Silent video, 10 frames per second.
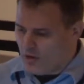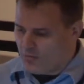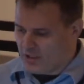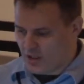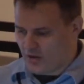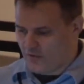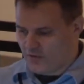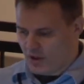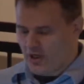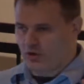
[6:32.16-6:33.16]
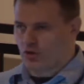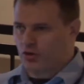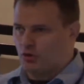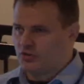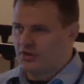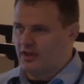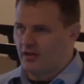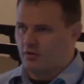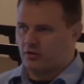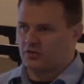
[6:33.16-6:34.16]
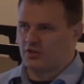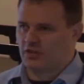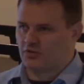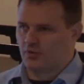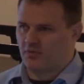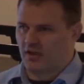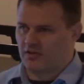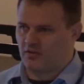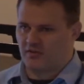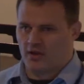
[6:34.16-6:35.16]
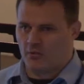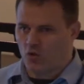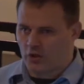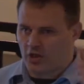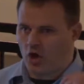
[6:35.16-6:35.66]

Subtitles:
because they're introduced together, they're seen as flip sides of the same coin.